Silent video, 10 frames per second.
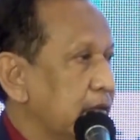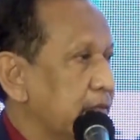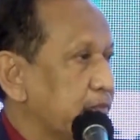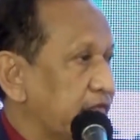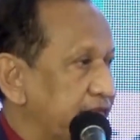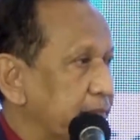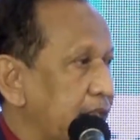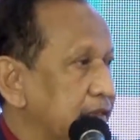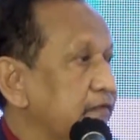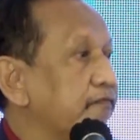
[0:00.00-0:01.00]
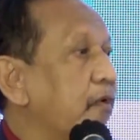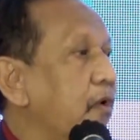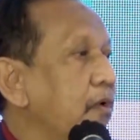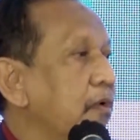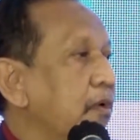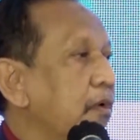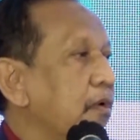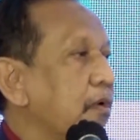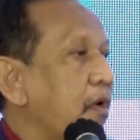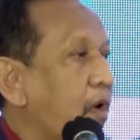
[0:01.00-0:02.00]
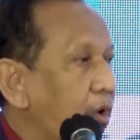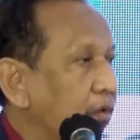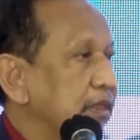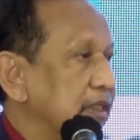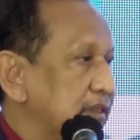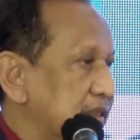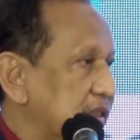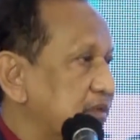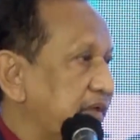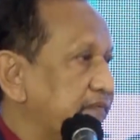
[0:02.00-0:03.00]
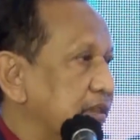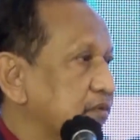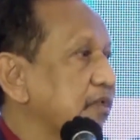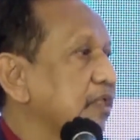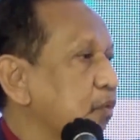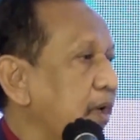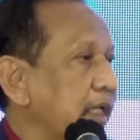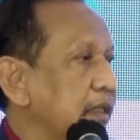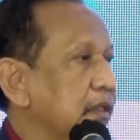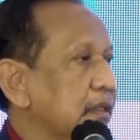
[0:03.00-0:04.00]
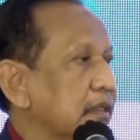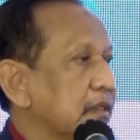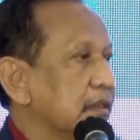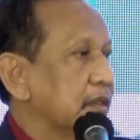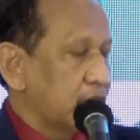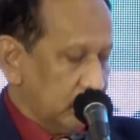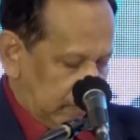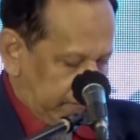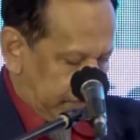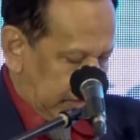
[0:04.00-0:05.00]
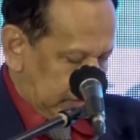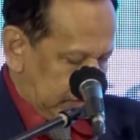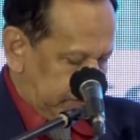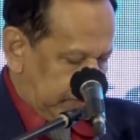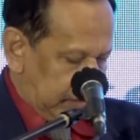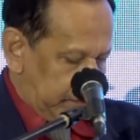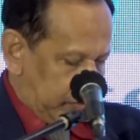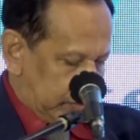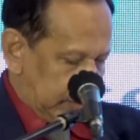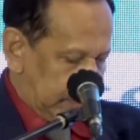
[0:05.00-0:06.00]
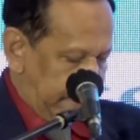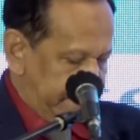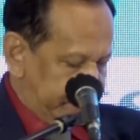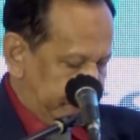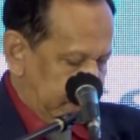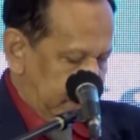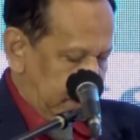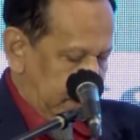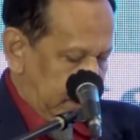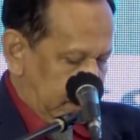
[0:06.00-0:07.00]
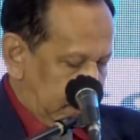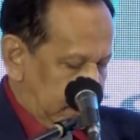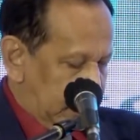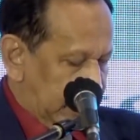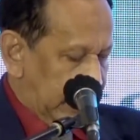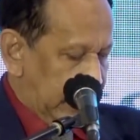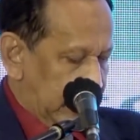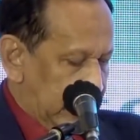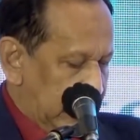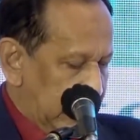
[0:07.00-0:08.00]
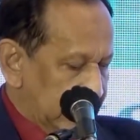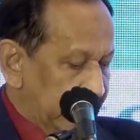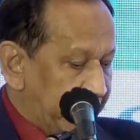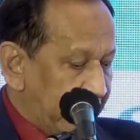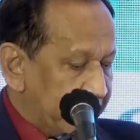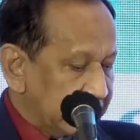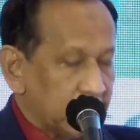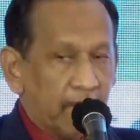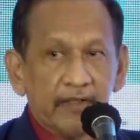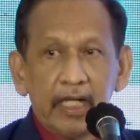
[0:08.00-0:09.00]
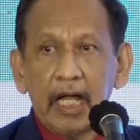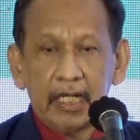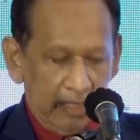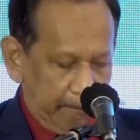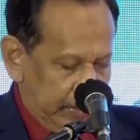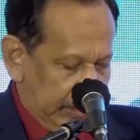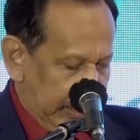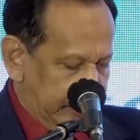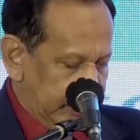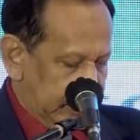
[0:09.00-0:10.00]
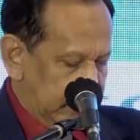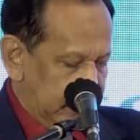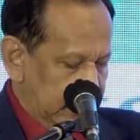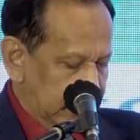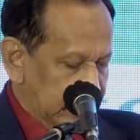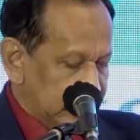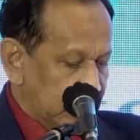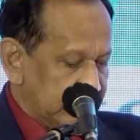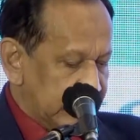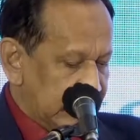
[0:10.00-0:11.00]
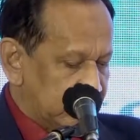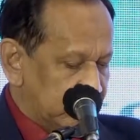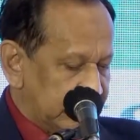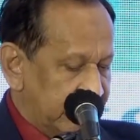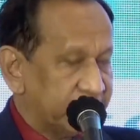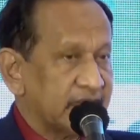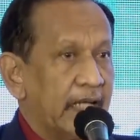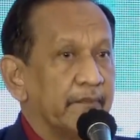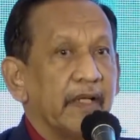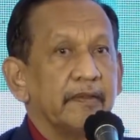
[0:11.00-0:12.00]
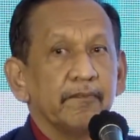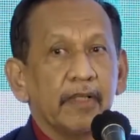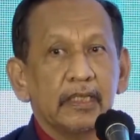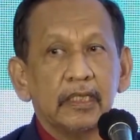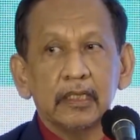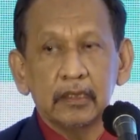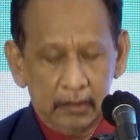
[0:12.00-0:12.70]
profit margin for all the research that you have done. So that's why the cost of drug is very important. Yeah. Okay. The purpose of AI application is not just to save time and money,